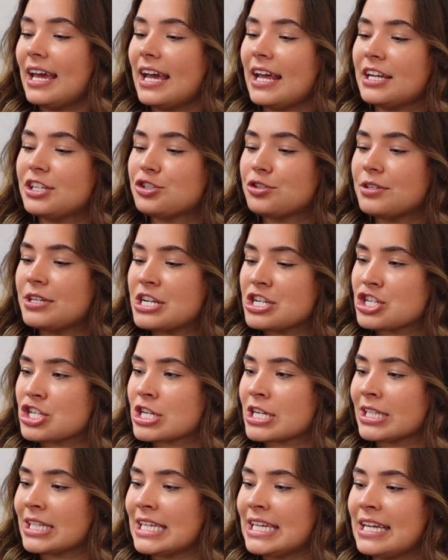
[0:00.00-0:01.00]
And
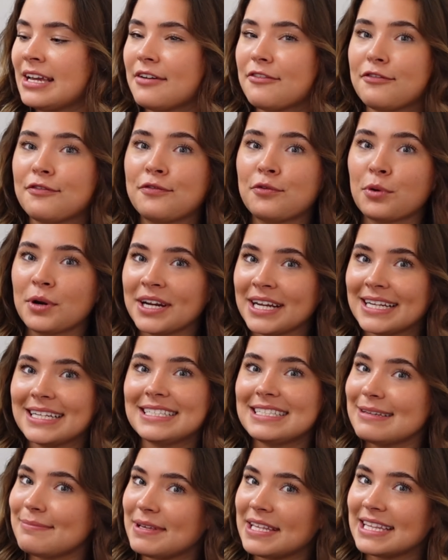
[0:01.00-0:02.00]
traditionally, for it
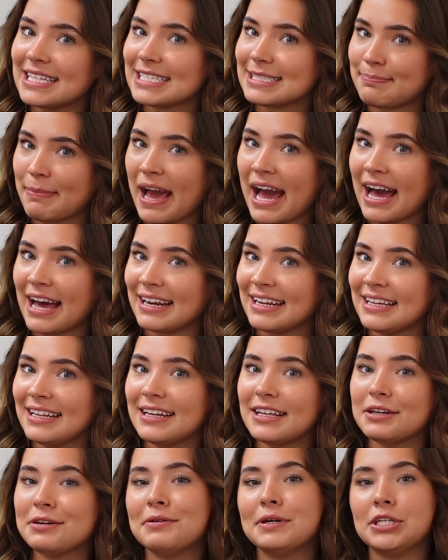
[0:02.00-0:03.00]
to be this padded,
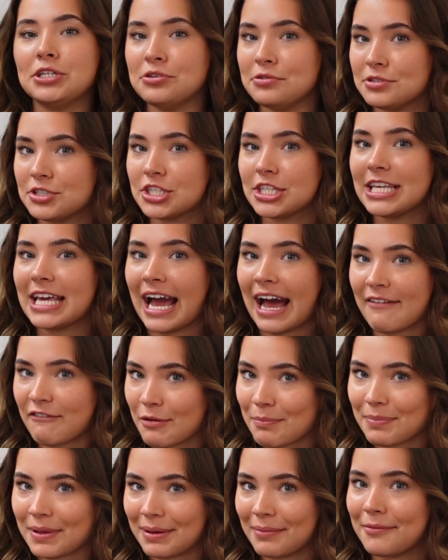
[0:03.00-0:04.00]
it would usually have a
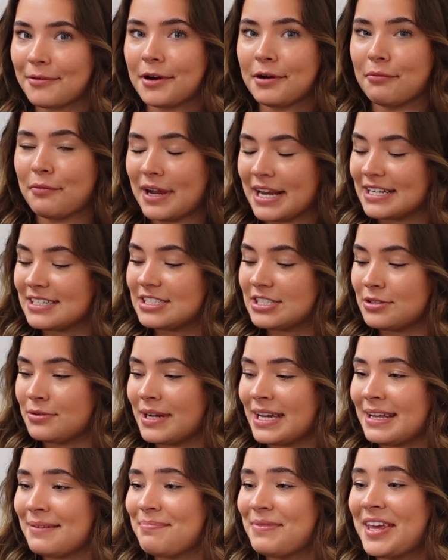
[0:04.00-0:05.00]
bit more weight to
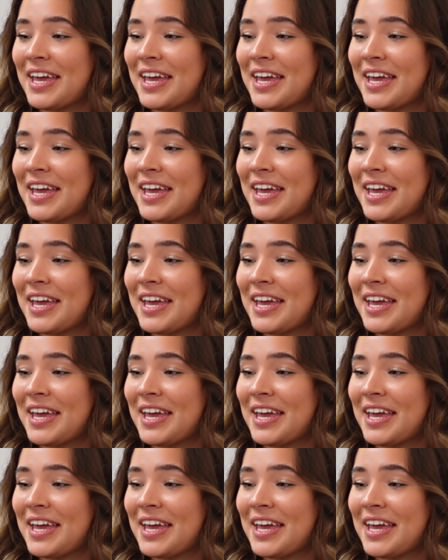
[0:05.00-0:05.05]
it.